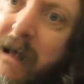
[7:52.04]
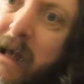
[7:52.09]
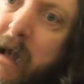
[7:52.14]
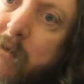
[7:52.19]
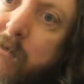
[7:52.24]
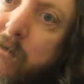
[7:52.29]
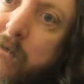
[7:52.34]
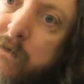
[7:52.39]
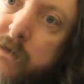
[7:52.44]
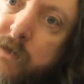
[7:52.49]

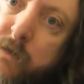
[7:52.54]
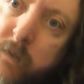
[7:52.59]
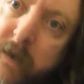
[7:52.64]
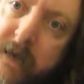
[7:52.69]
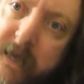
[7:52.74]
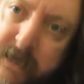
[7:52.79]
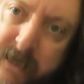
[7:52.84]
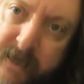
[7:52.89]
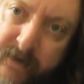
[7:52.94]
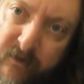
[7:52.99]
I've got
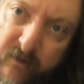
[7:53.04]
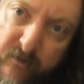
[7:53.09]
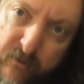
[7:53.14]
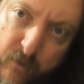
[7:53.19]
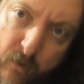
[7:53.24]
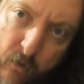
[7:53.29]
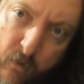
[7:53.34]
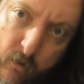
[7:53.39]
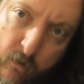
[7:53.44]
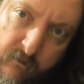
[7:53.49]
27
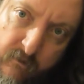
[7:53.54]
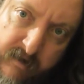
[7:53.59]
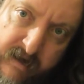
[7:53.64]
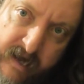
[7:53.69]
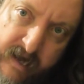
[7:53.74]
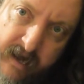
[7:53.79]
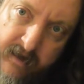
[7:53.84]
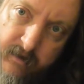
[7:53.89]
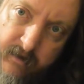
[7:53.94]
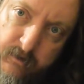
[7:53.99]
more Green
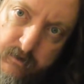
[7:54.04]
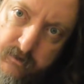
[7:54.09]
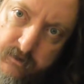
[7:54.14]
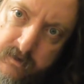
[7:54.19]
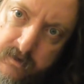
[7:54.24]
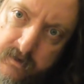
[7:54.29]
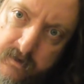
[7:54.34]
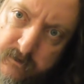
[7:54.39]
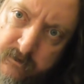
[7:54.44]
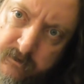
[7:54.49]

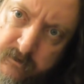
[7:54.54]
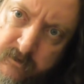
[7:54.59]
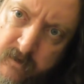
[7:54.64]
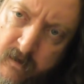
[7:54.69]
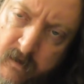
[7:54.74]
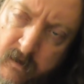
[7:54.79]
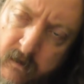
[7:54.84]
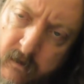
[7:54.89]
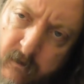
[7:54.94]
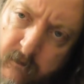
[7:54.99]
Lanterns
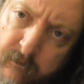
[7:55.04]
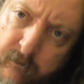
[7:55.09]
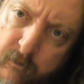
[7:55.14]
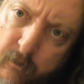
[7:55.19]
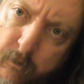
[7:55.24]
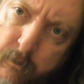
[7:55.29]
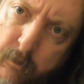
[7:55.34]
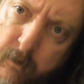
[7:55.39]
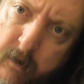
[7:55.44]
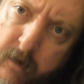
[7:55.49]

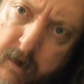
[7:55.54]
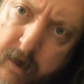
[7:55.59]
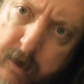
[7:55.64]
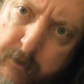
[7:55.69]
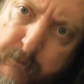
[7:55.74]
from my